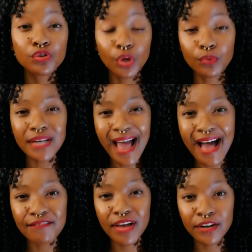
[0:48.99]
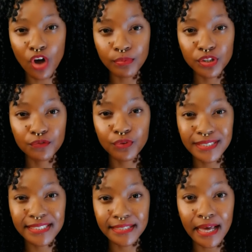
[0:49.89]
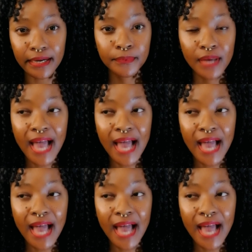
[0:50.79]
don't have an option for dislike.